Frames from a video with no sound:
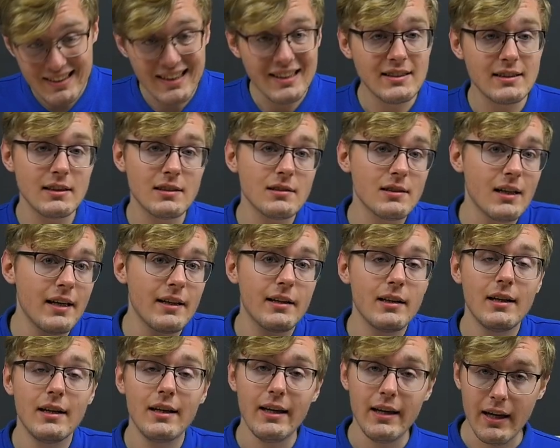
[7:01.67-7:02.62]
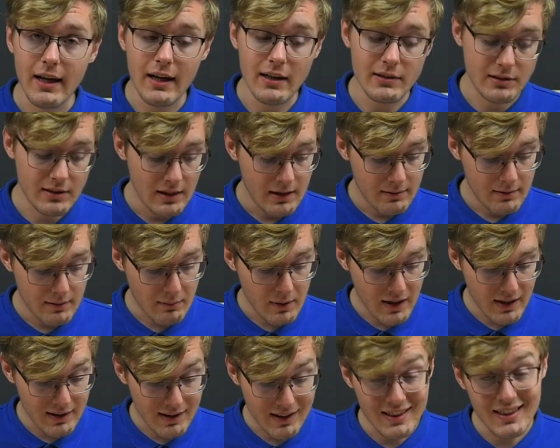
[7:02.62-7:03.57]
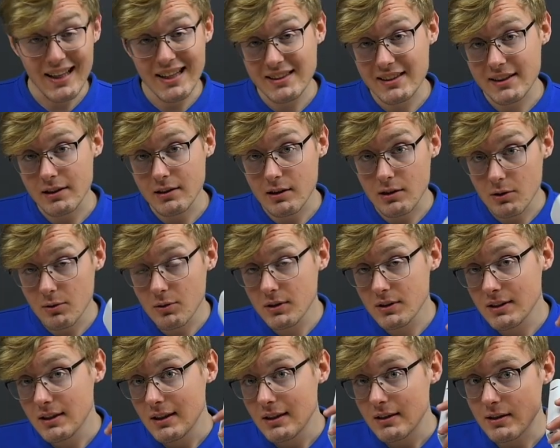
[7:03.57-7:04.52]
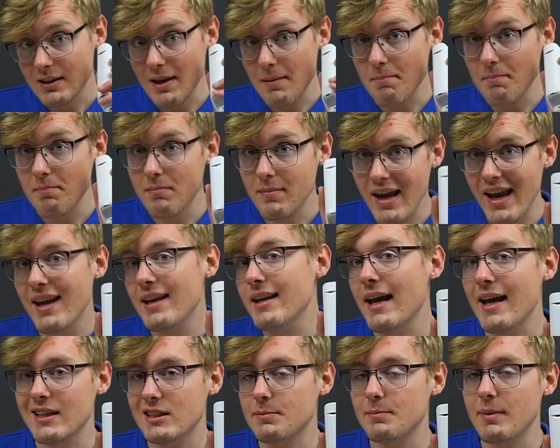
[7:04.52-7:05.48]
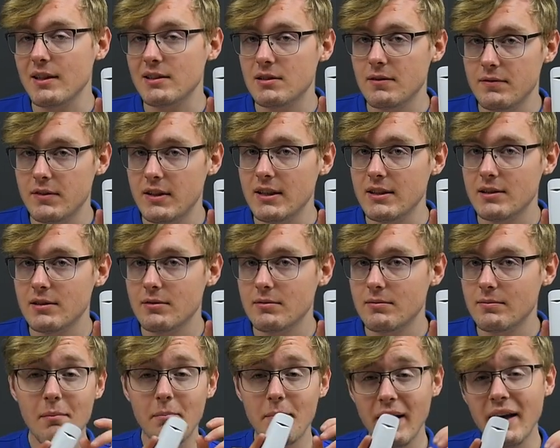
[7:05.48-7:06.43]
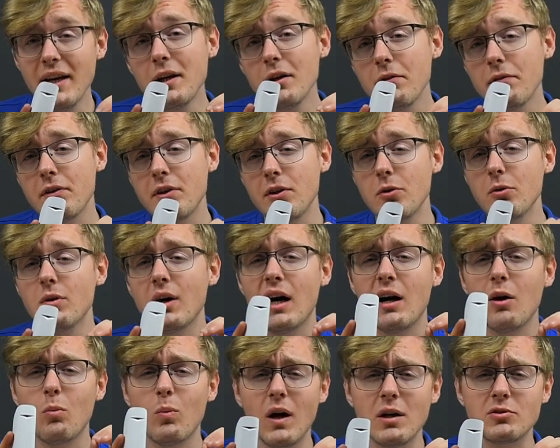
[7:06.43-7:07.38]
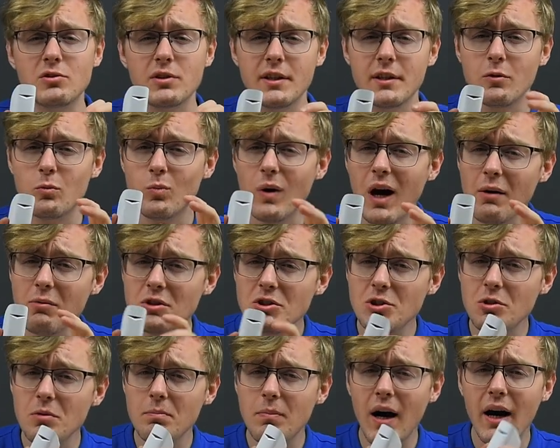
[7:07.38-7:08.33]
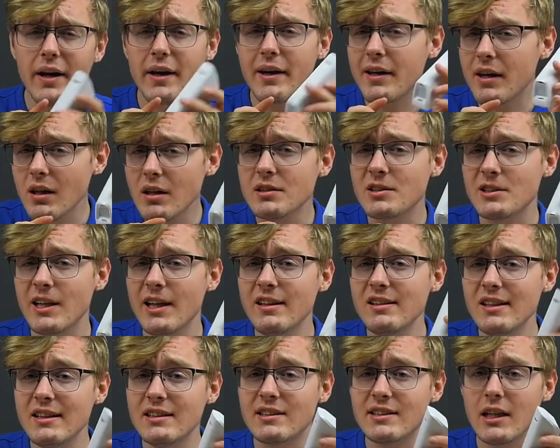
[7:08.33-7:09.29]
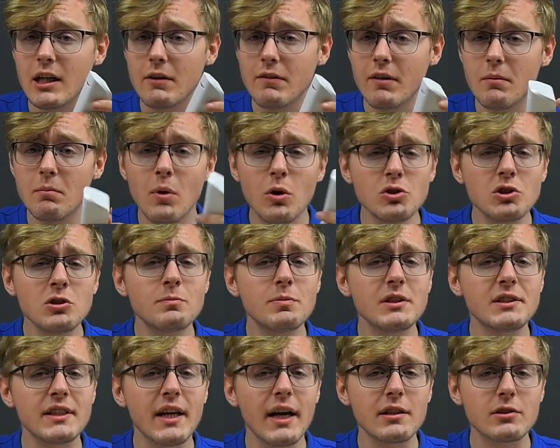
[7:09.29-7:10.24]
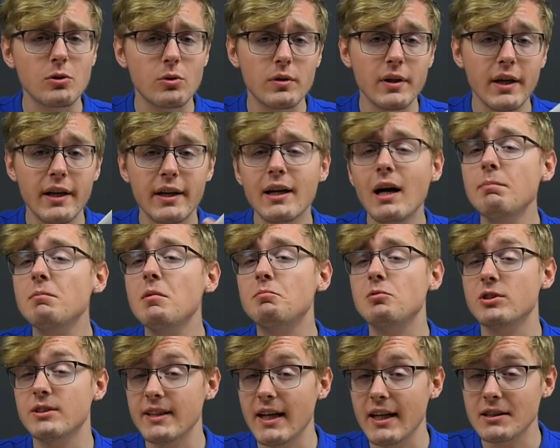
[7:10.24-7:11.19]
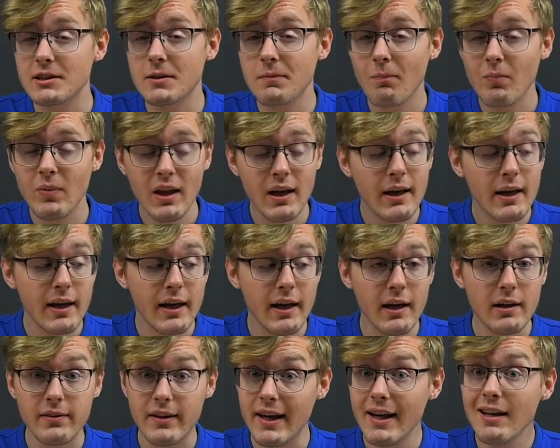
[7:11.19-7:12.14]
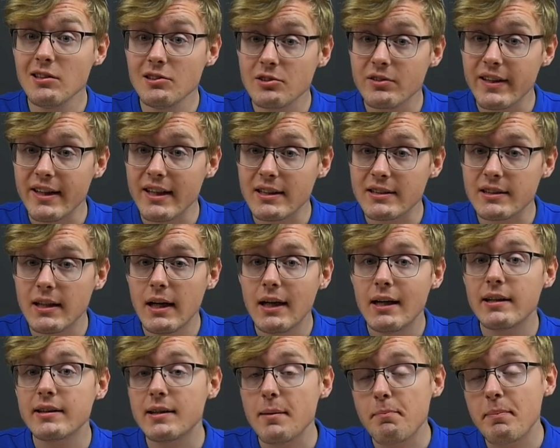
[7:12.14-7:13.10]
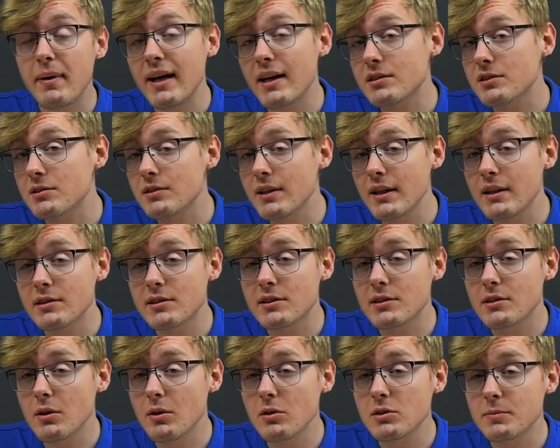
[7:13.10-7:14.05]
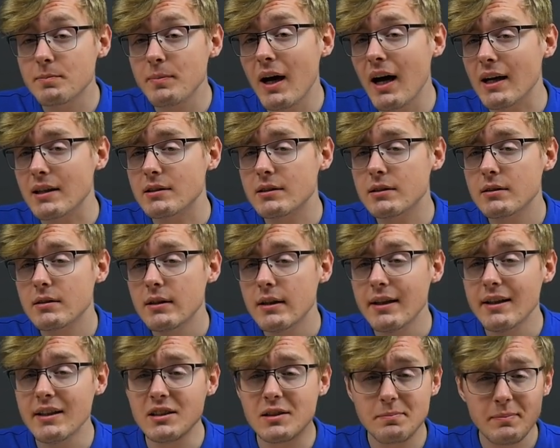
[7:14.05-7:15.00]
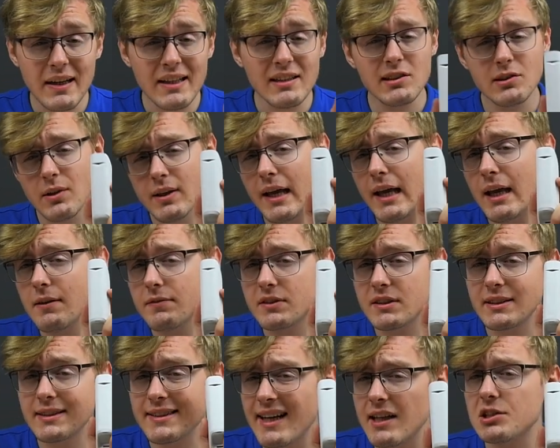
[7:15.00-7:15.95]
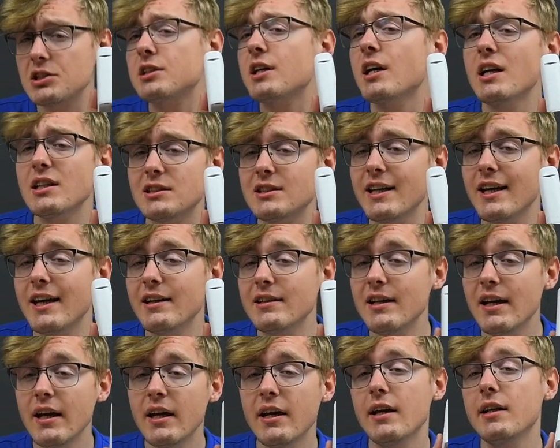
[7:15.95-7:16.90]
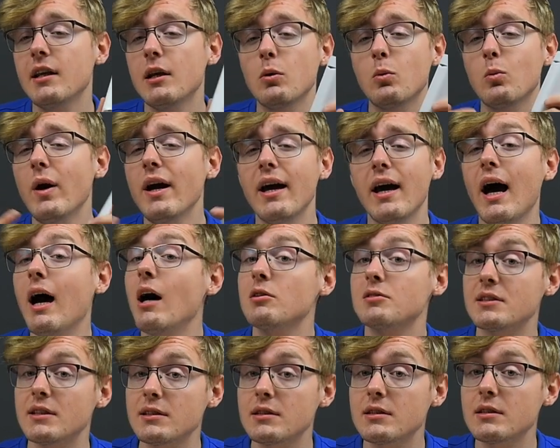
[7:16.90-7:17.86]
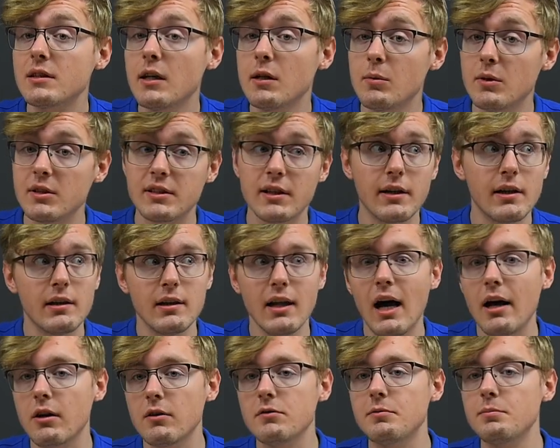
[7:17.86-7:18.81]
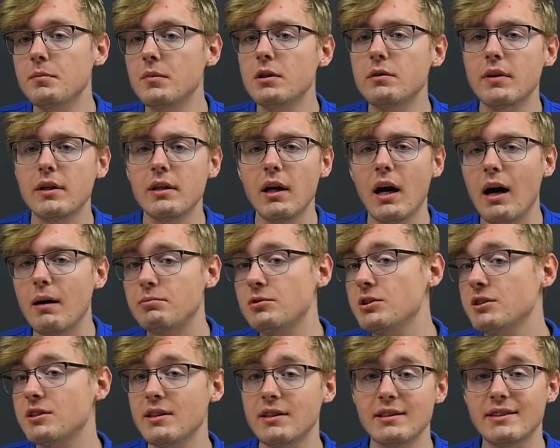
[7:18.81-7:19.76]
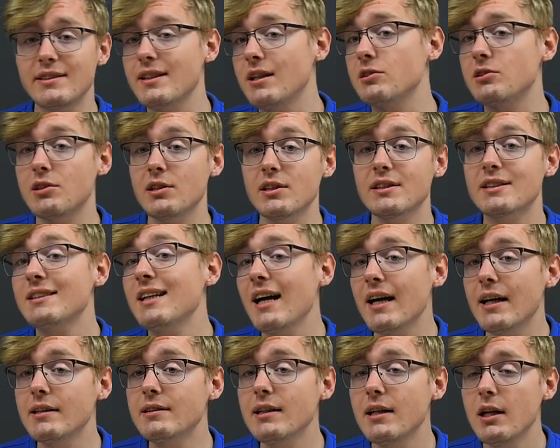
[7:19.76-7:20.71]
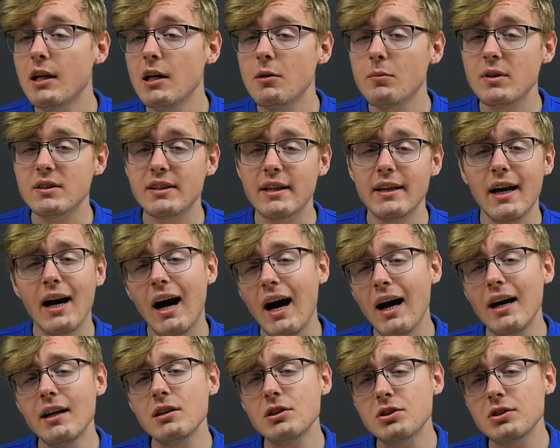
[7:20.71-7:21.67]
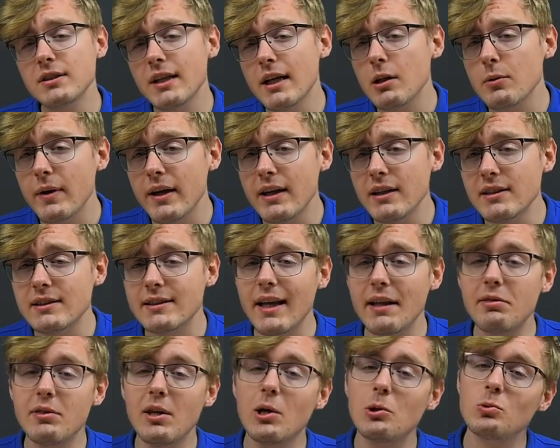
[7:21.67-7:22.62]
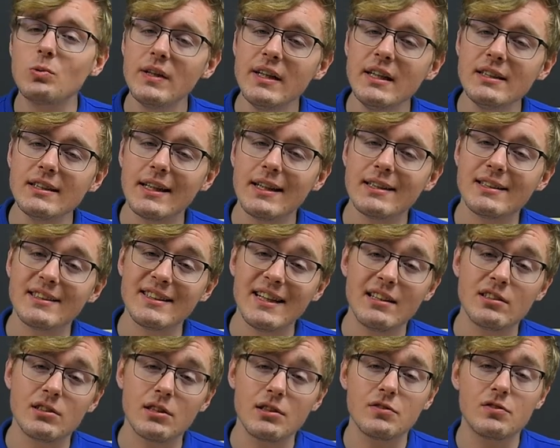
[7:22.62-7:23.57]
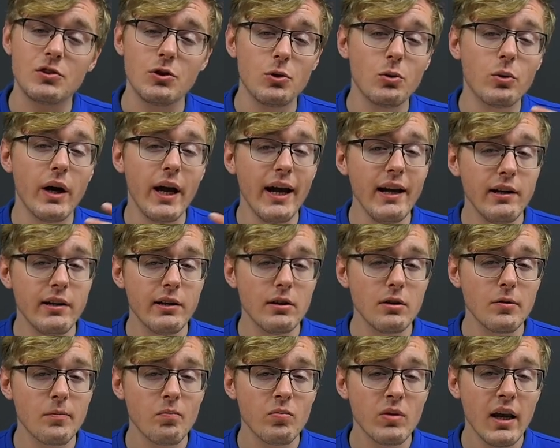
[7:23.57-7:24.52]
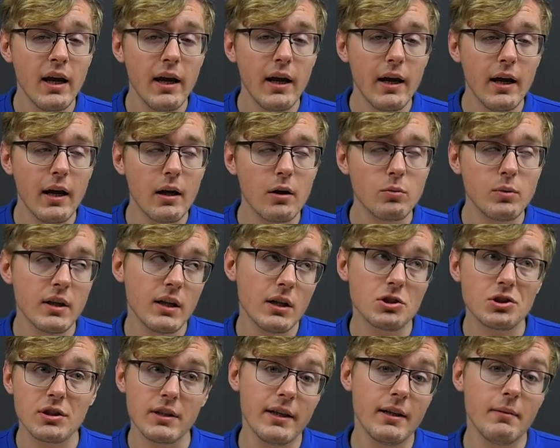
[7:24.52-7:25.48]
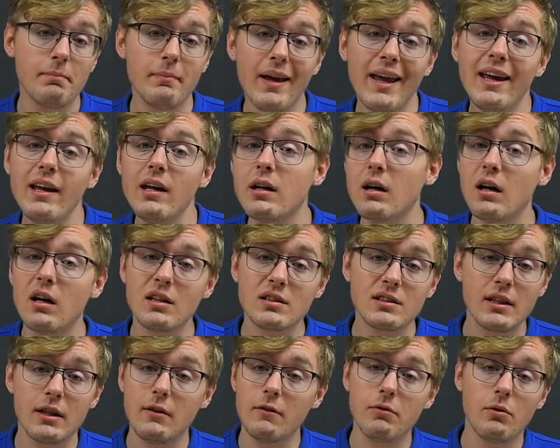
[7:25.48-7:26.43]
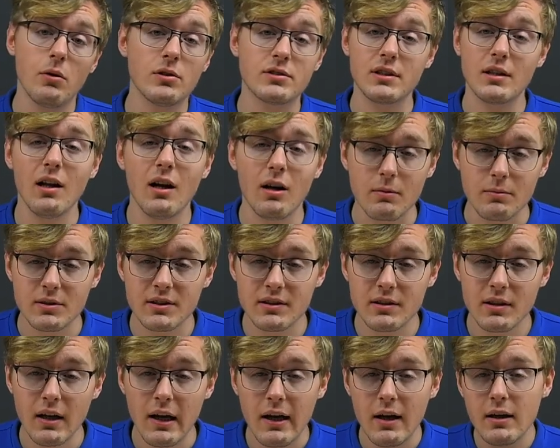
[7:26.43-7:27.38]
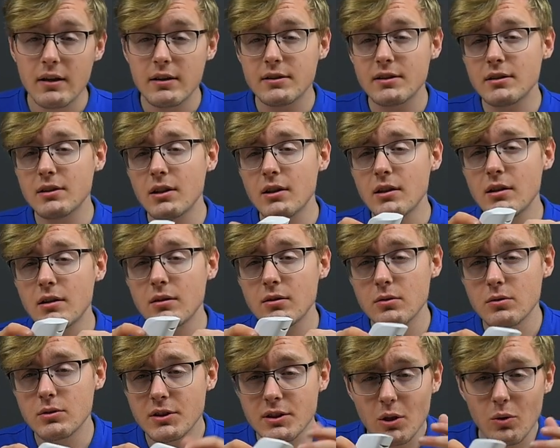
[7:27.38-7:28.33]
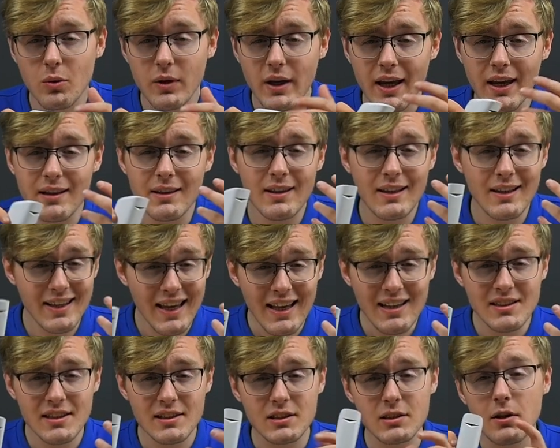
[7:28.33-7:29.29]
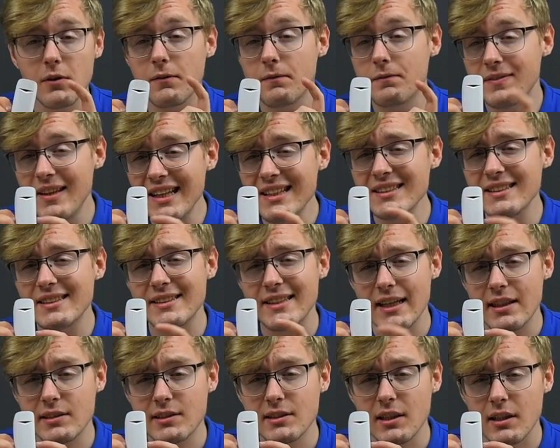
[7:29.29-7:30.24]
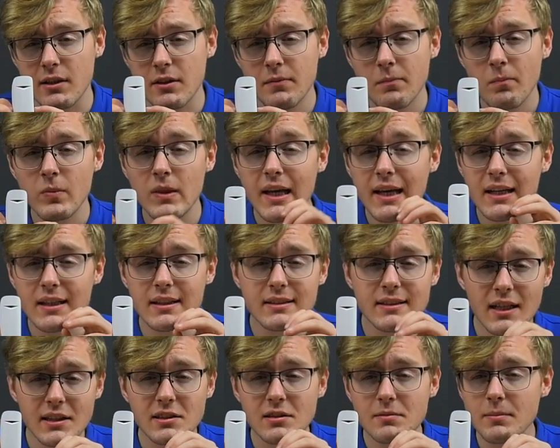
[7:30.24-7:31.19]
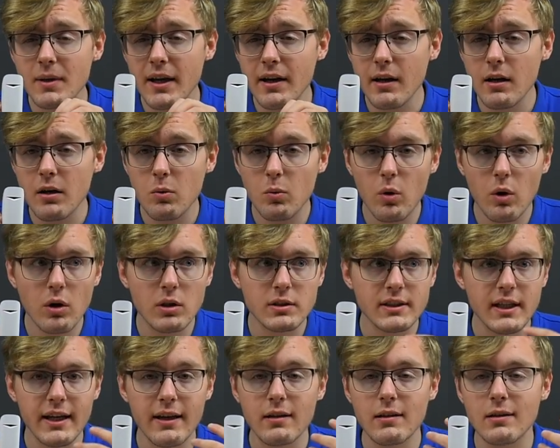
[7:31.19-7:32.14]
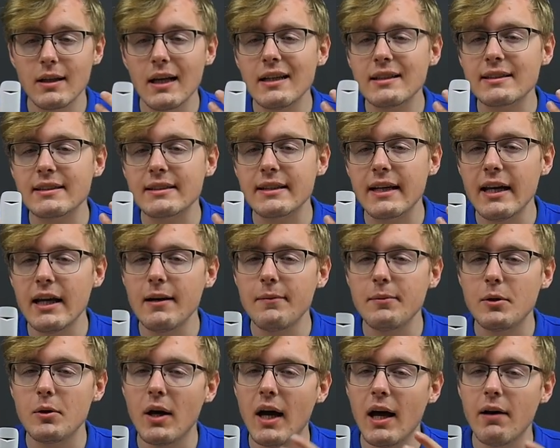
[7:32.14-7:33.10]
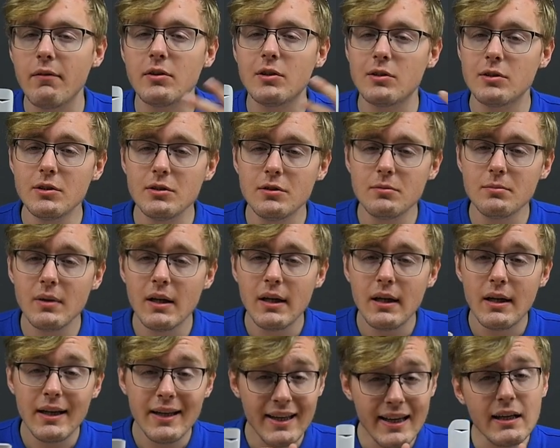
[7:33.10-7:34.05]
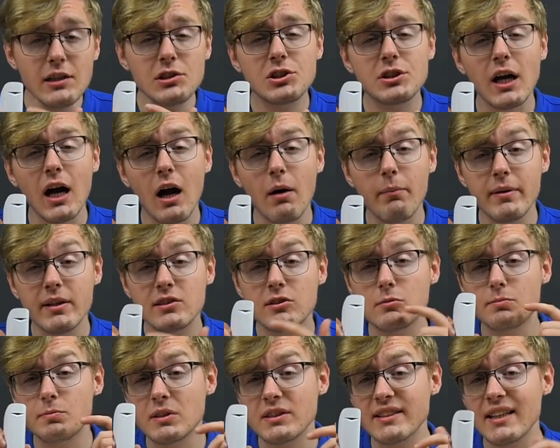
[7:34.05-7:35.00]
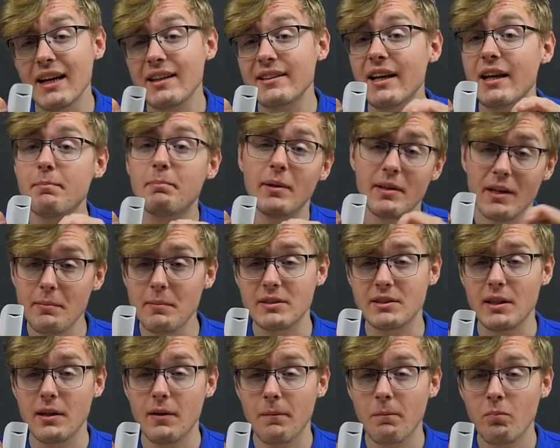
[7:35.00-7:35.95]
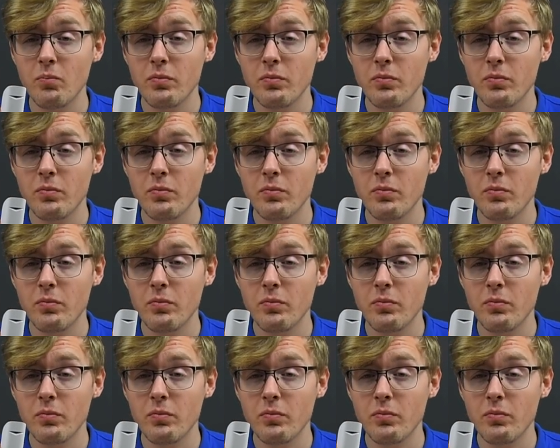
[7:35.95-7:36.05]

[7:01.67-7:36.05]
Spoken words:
this is like it. But let's conclude the main aspects of this. Many of you are wondering, why would you buy a curtain instead of a motion protect or a combi protect? And the answer is, depends on the installed spot. It is best to have such curtain in a warehouses. With a lot of moving objects in sensor sight, with a high shelvings that decrease a sensor's view angle and will actually may cause a false alarms. So in cases of this sensor, it doesn't matter what a landscape you have in a room, his job is to protect a perimeter,